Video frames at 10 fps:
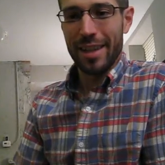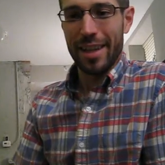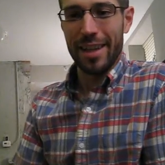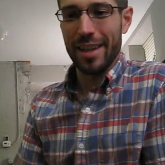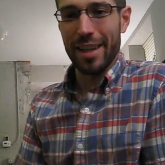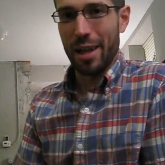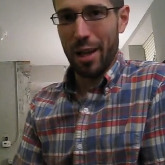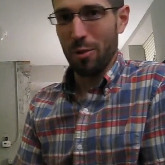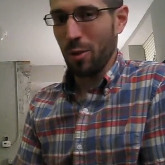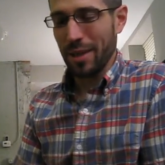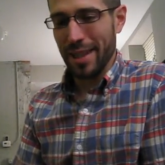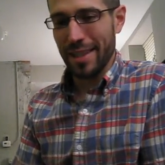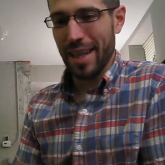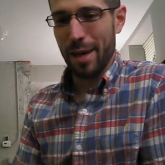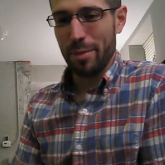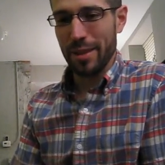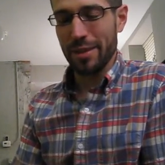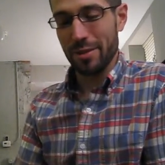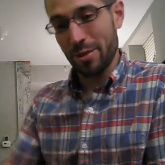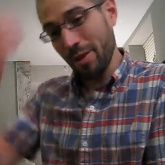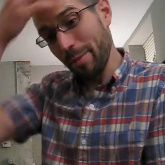and I don't want that to happen either. So I